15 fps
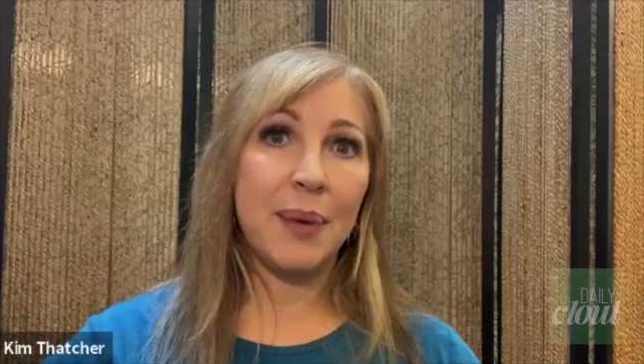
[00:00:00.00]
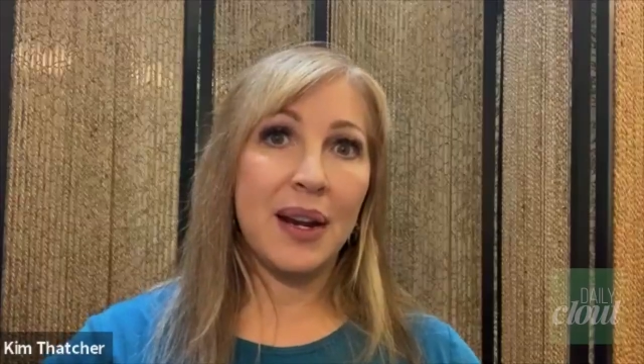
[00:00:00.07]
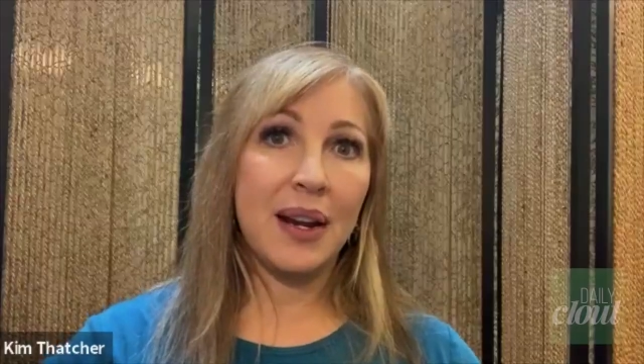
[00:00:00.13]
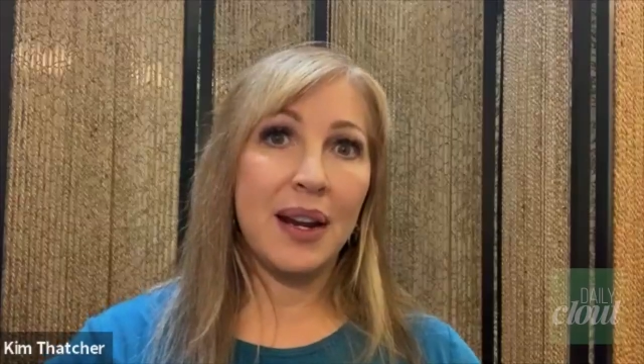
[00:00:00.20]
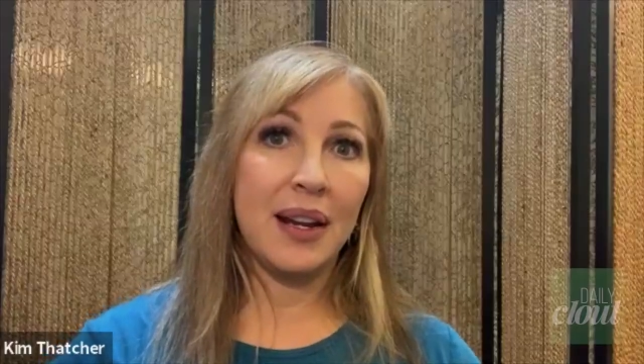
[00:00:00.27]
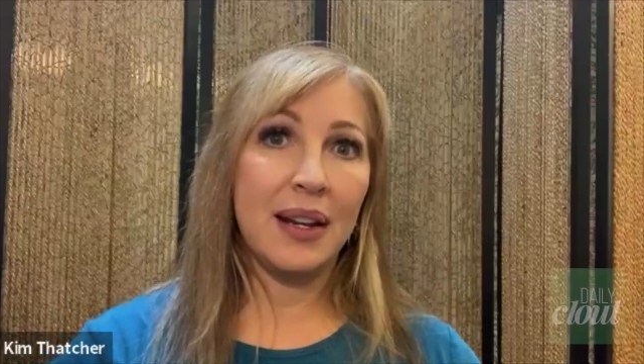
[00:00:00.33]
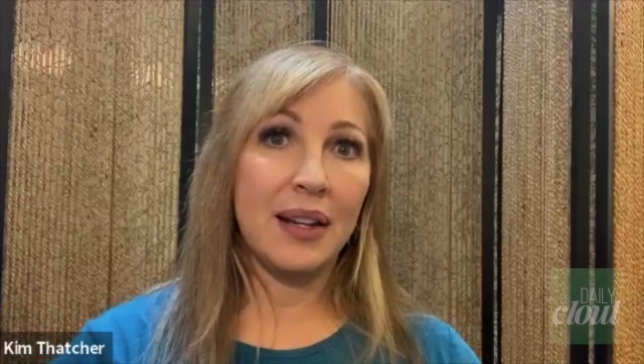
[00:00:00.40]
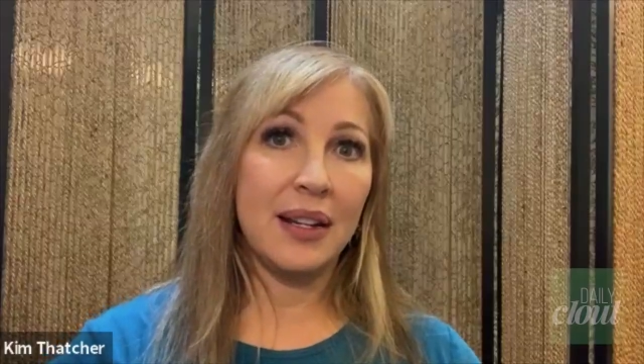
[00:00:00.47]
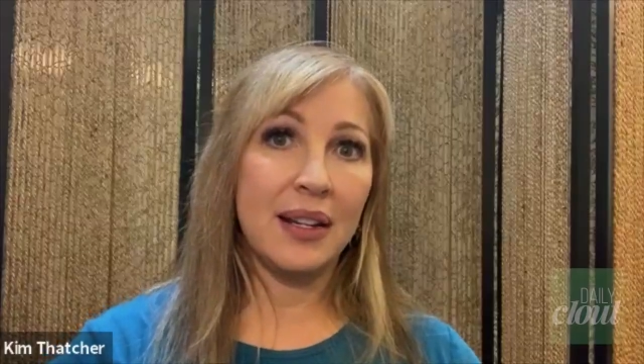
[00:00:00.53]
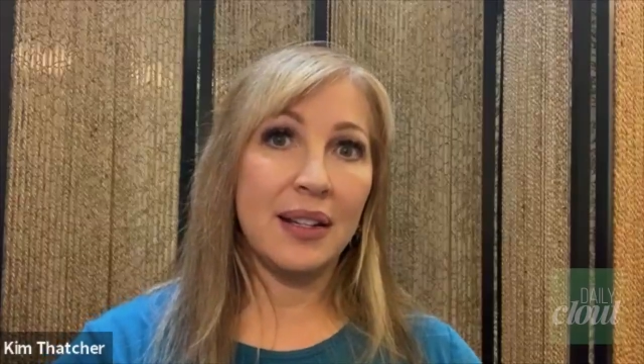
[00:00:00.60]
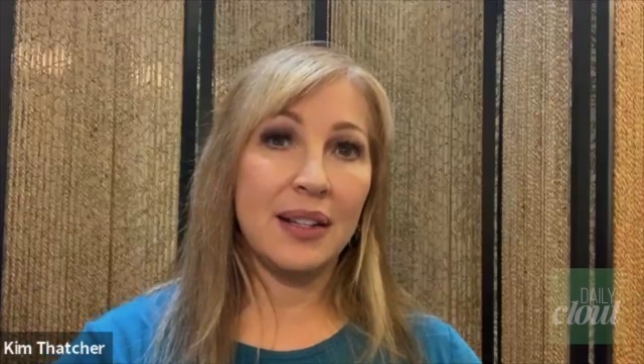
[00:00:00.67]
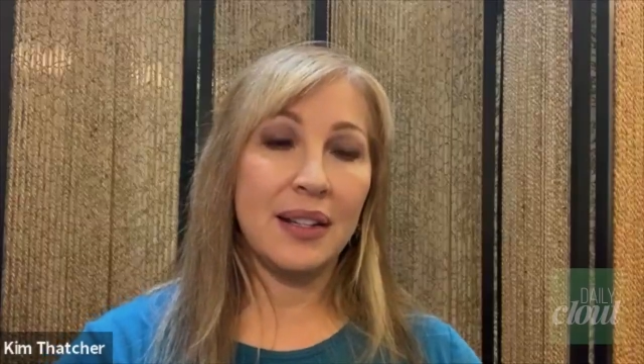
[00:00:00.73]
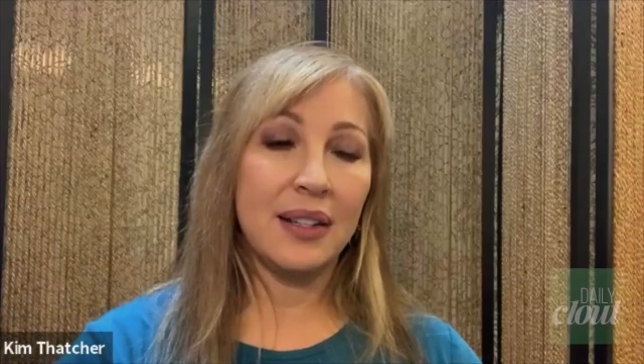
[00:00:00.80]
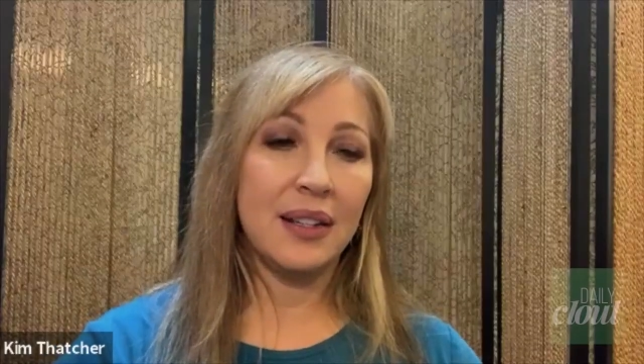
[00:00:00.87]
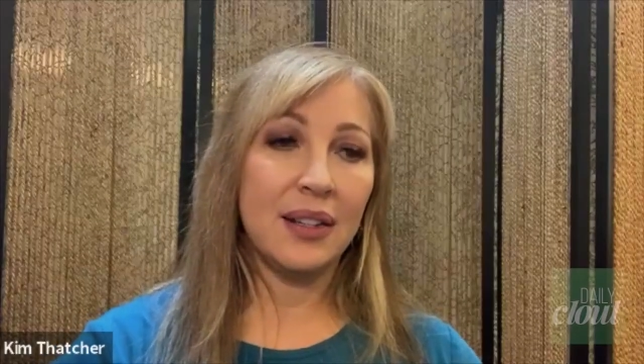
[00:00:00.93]
by
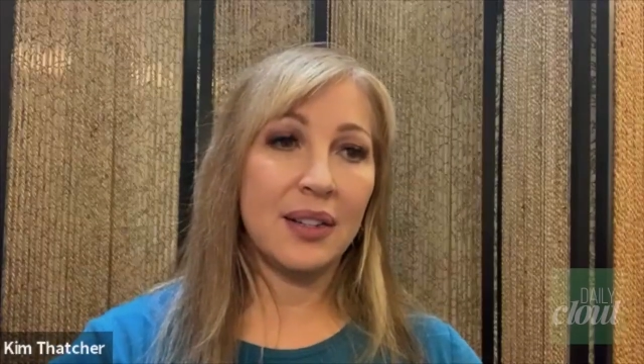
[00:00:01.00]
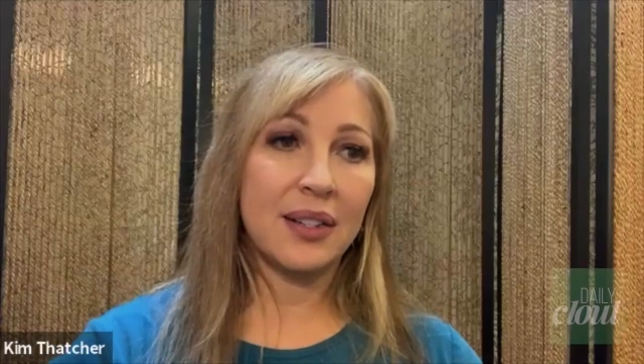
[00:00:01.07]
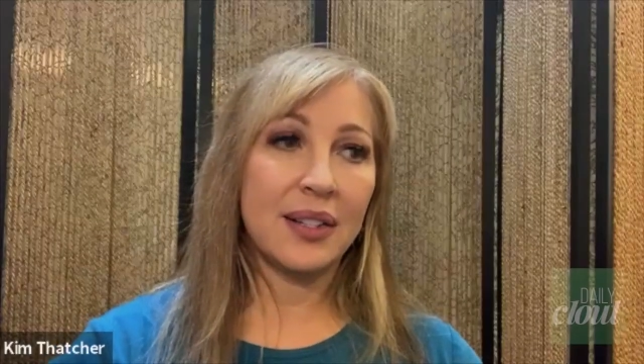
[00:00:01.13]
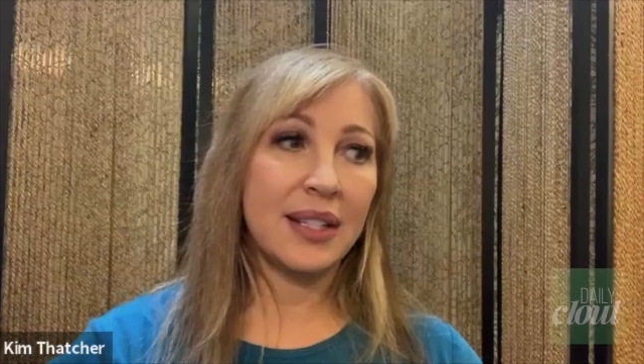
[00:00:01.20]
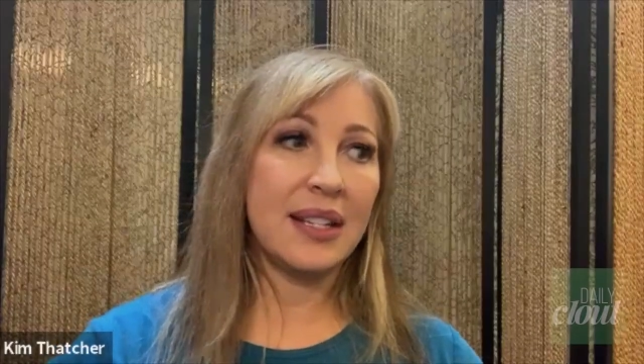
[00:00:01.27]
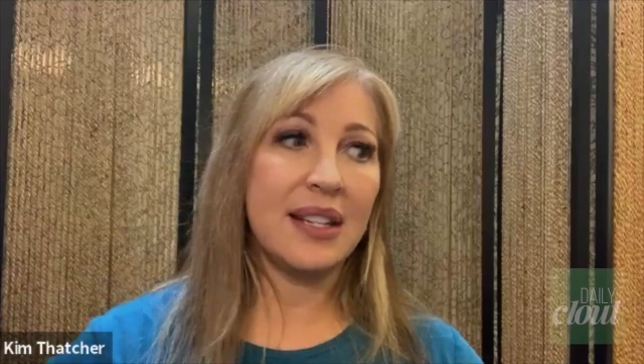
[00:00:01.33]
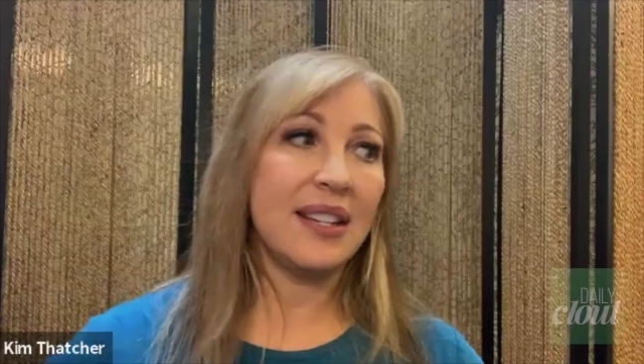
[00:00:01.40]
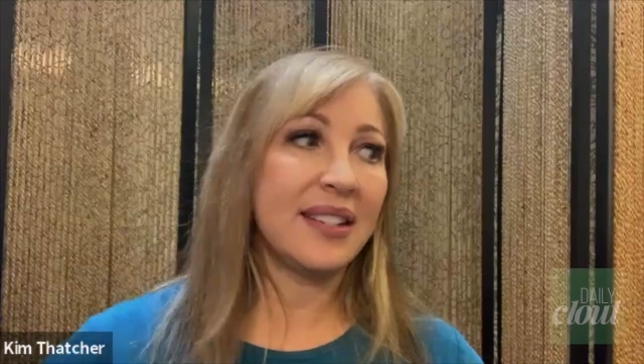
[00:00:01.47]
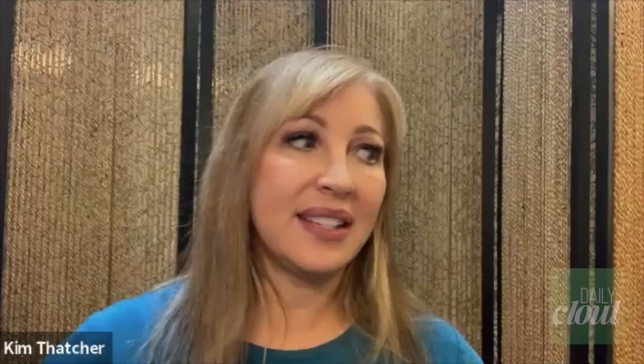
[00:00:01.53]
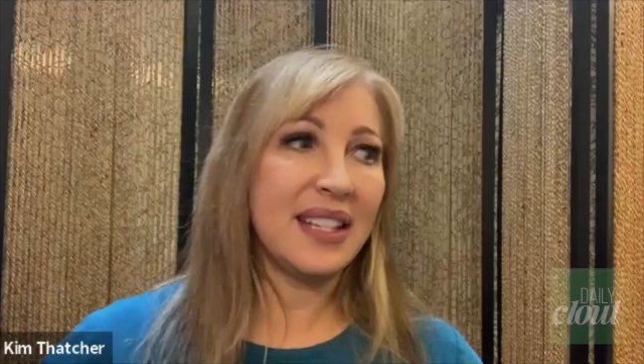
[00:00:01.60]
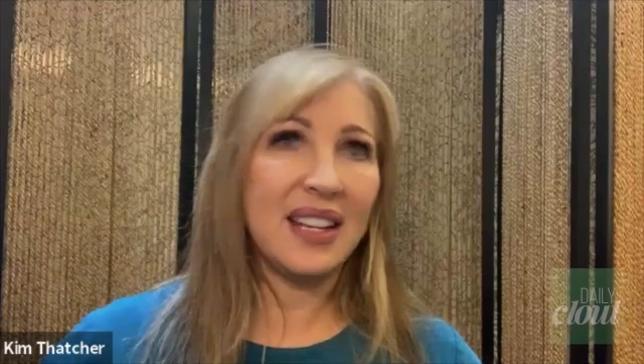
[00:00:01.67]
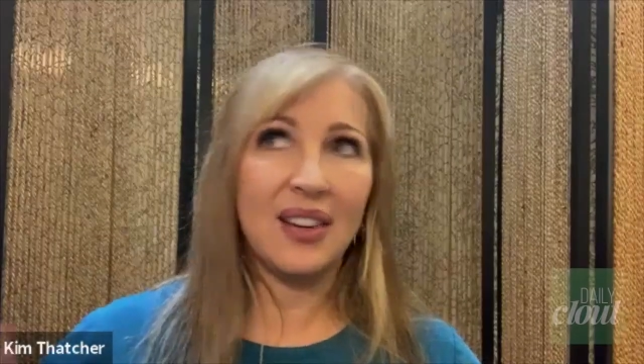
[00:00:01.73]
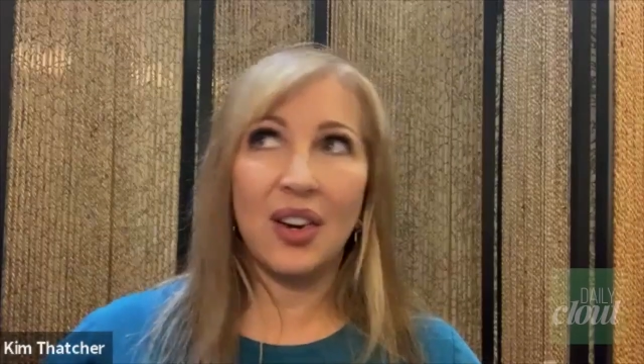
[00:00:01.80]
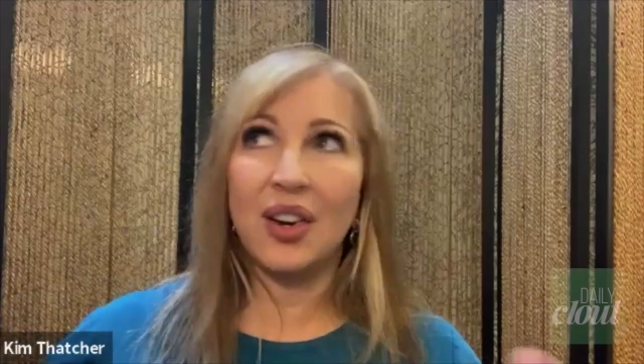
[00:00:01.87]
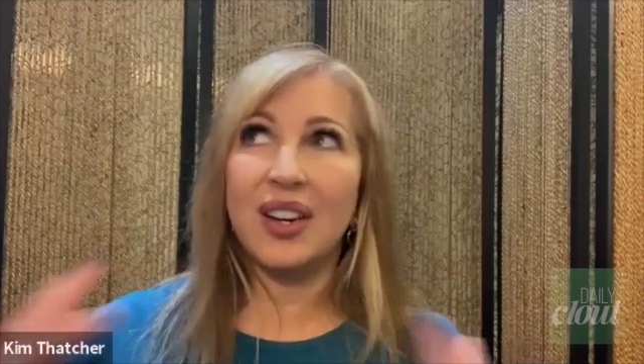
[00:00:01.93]

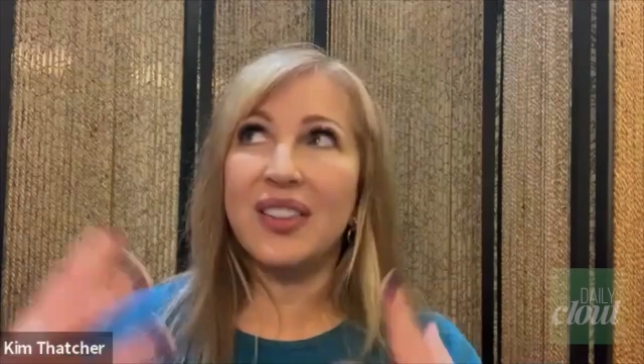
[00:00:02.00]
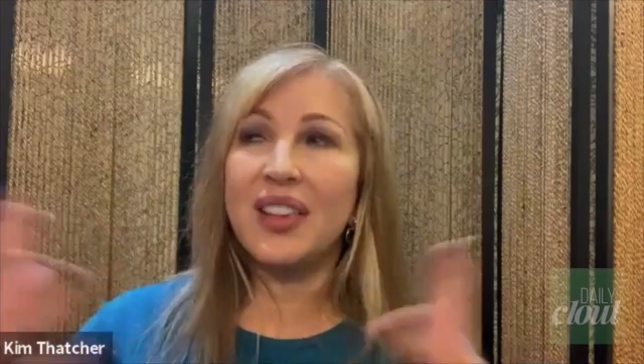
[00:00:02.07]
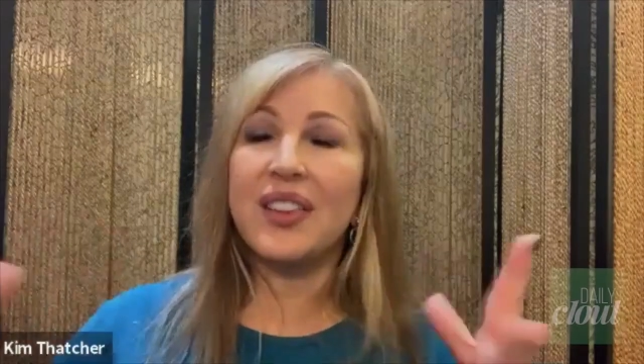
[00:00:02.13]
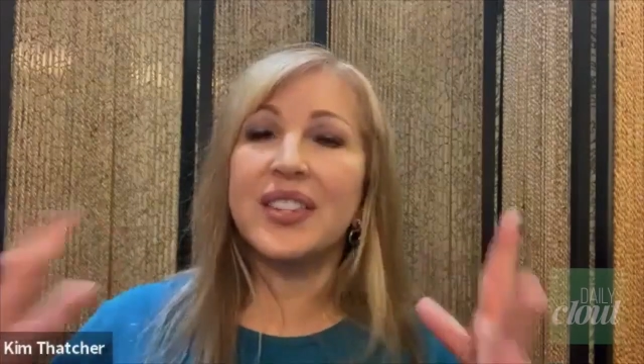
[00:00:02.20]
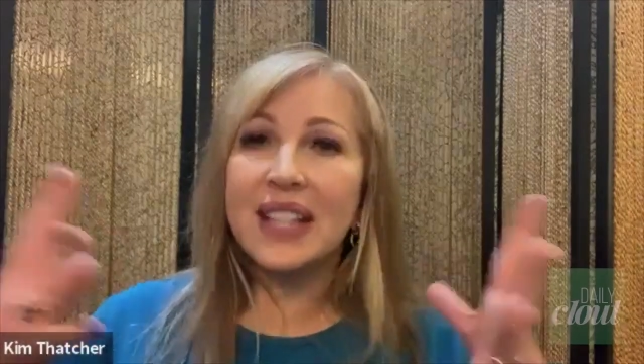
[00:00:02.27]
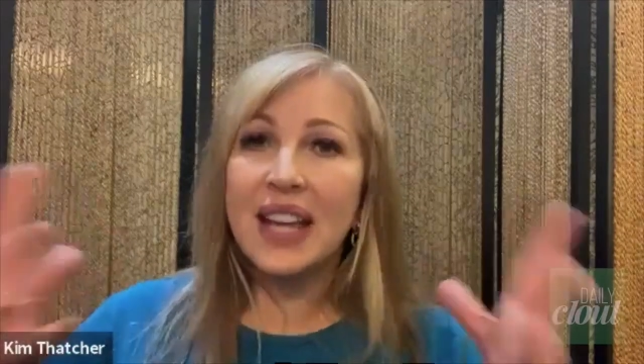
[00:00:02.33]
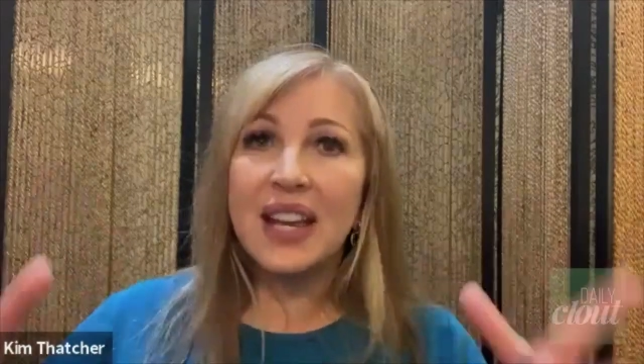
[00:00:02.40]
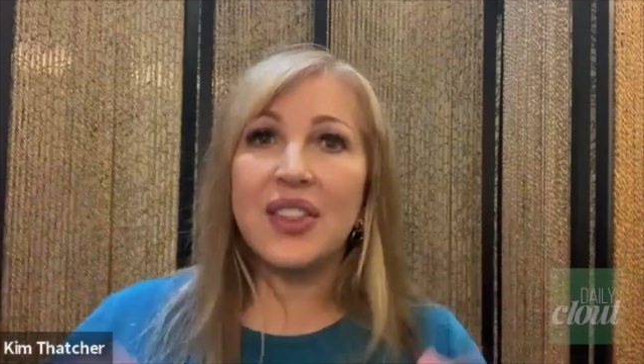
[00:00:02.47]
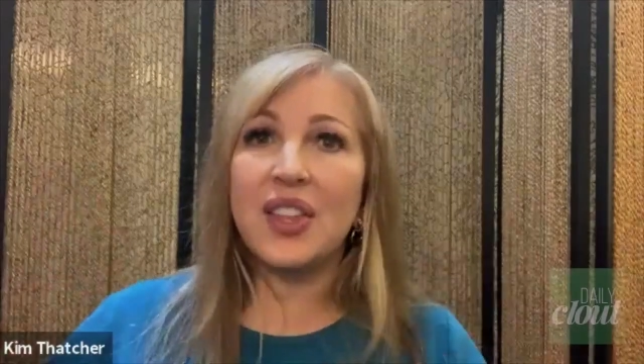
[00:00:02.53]
CDC, or they'll say,